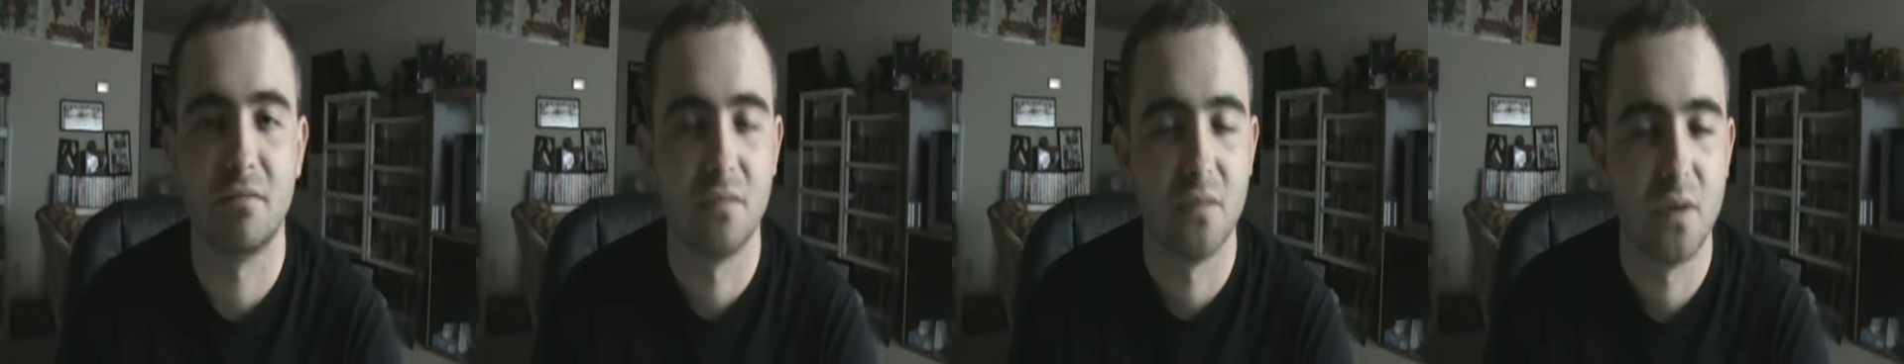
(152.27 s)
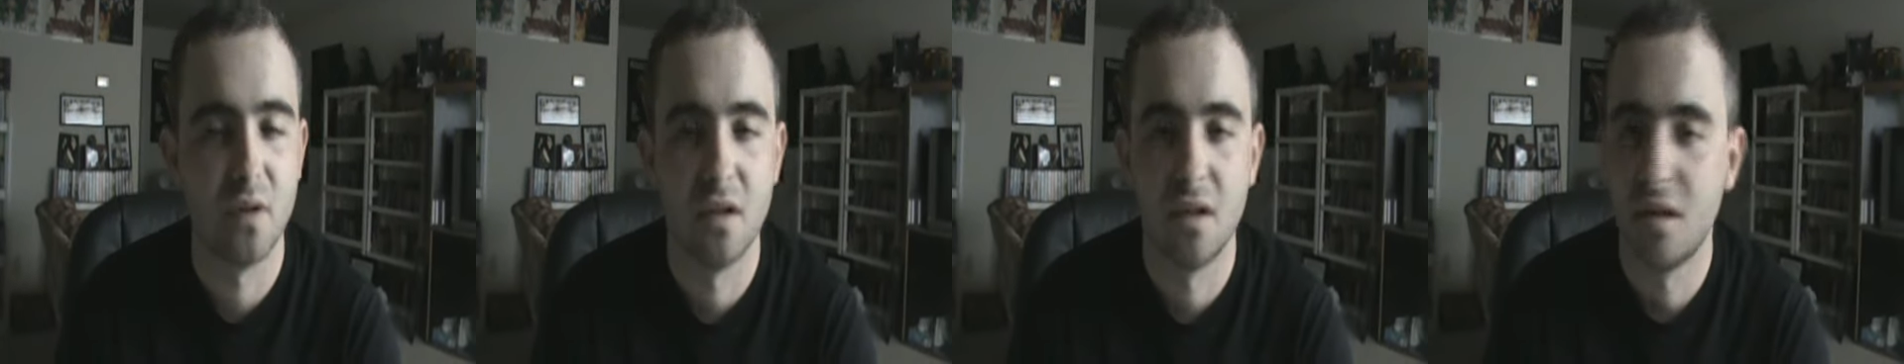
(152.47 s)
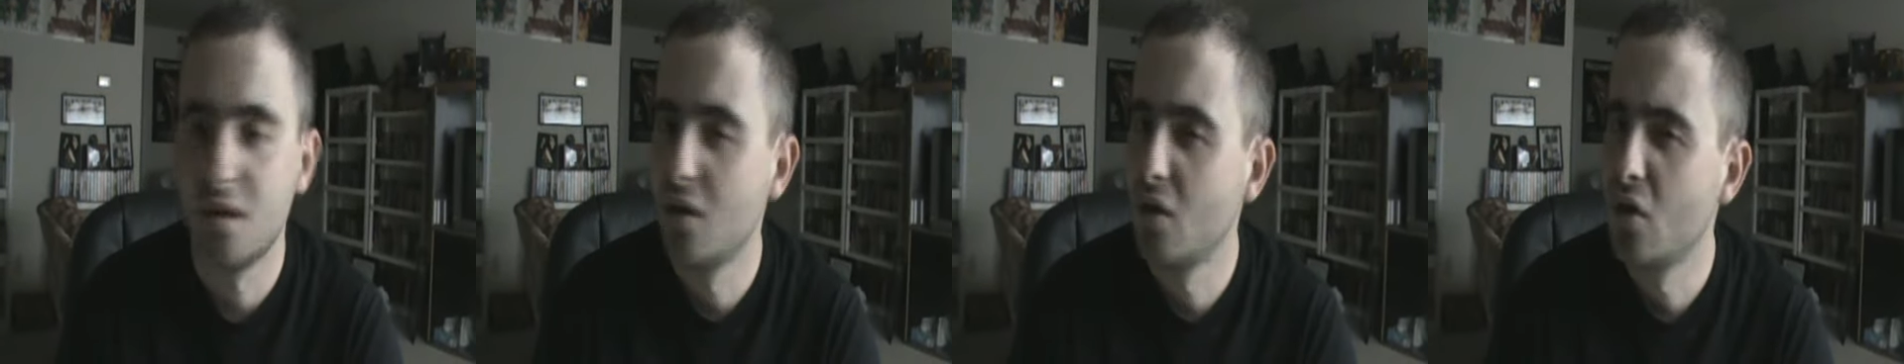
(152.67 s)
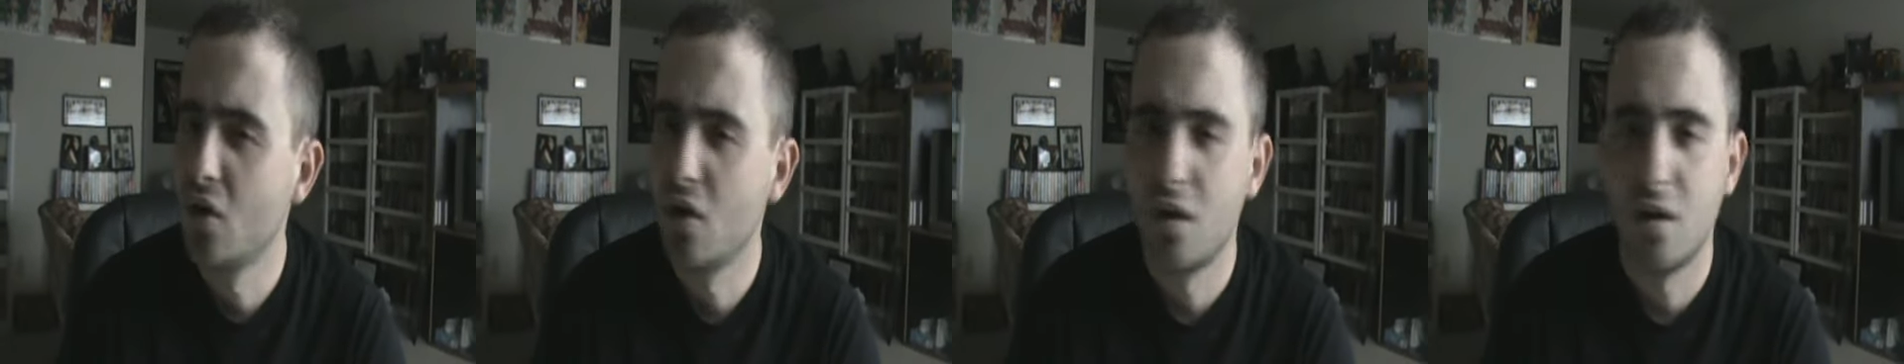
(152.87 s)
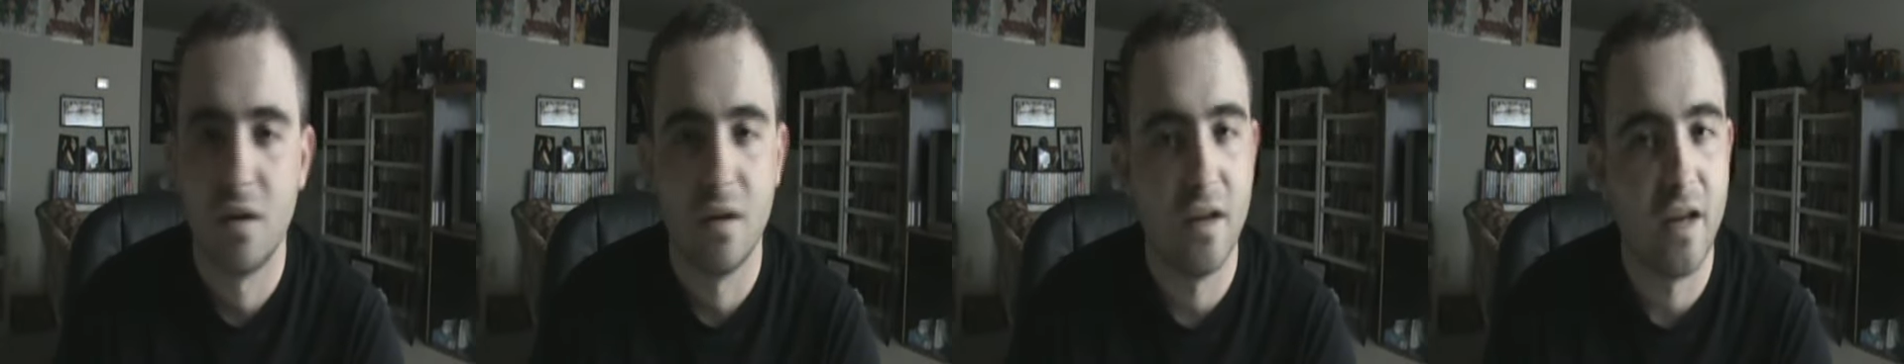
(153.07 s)

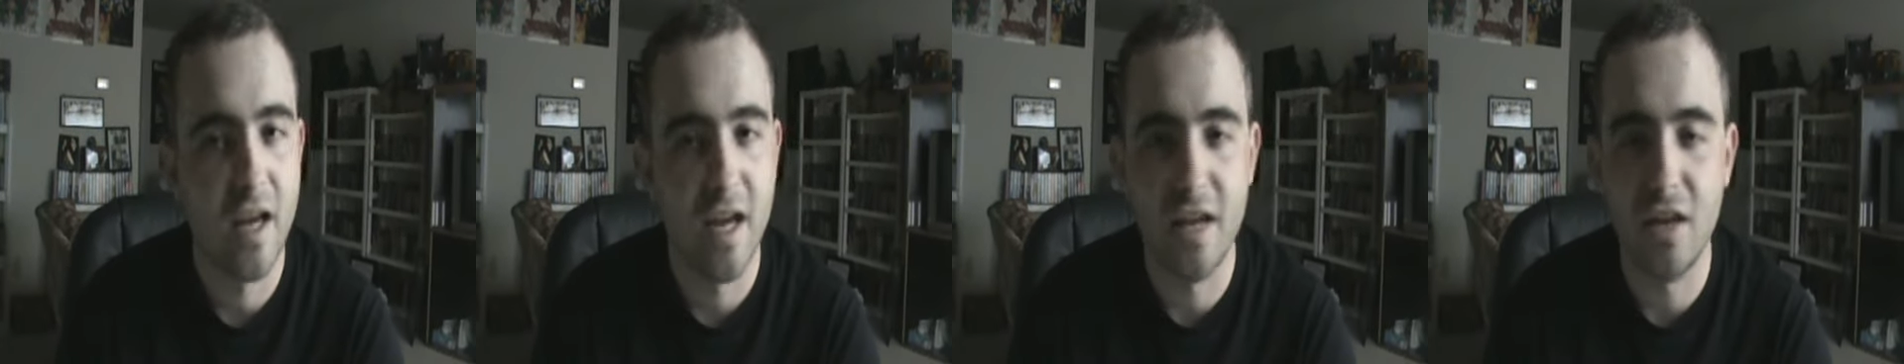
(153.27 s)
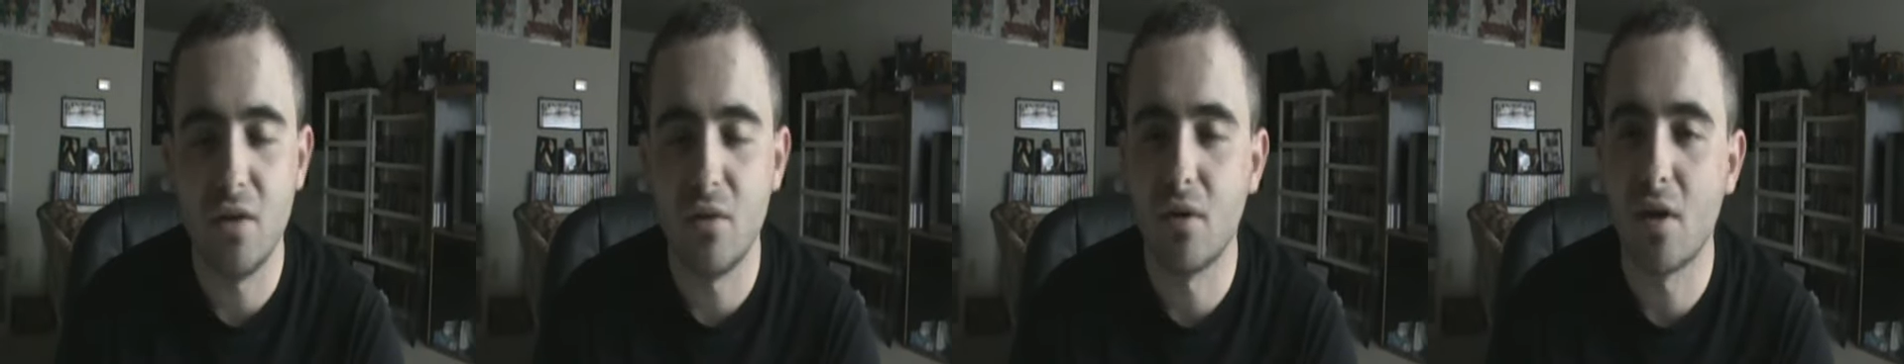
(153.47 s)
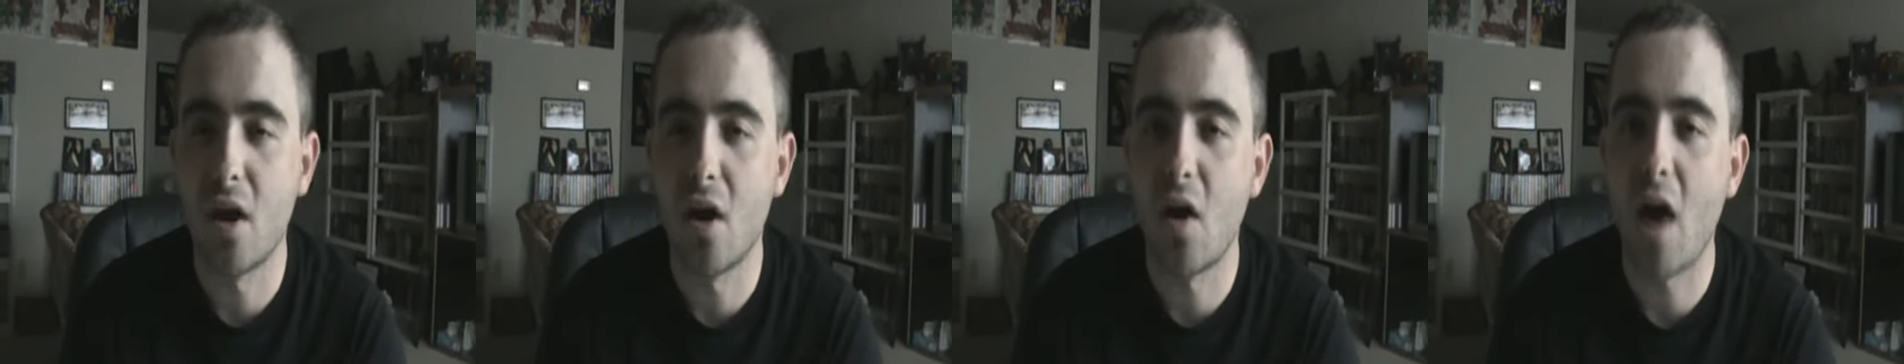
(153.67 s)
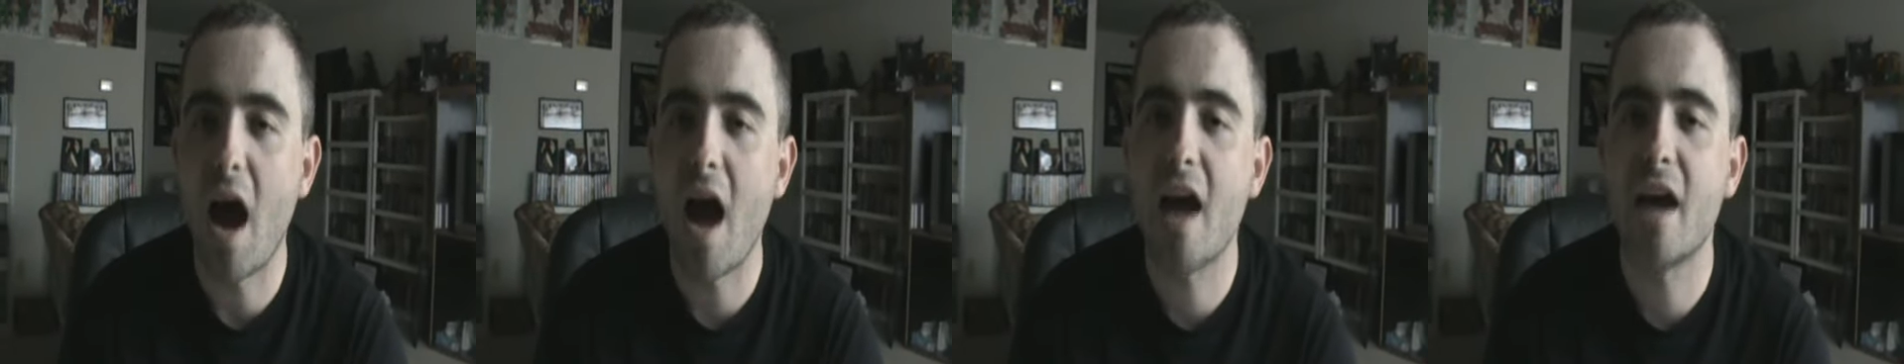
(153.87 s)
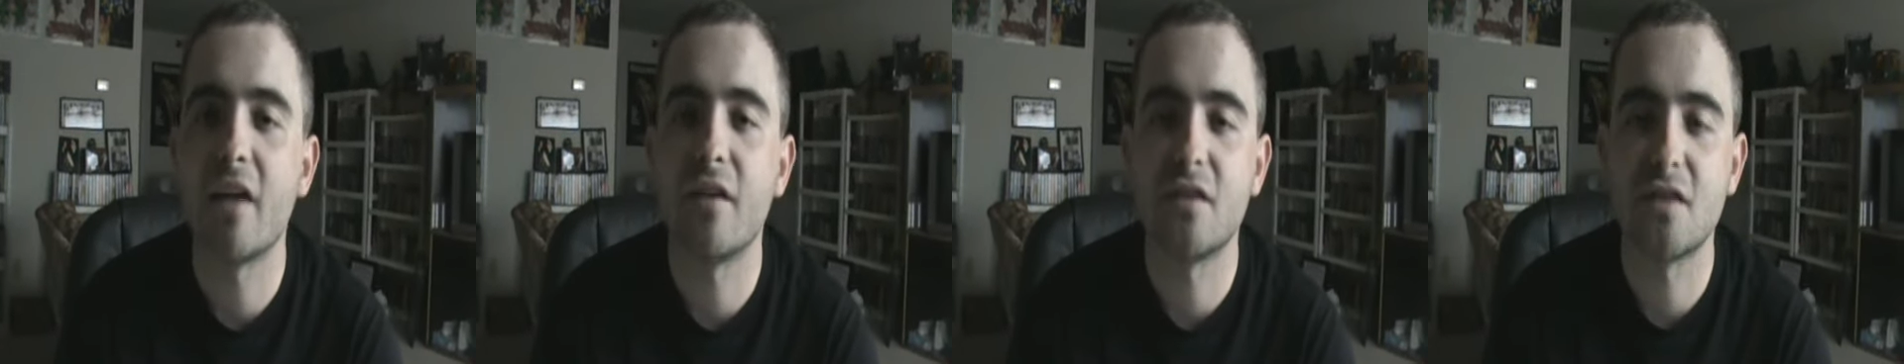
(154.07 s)
I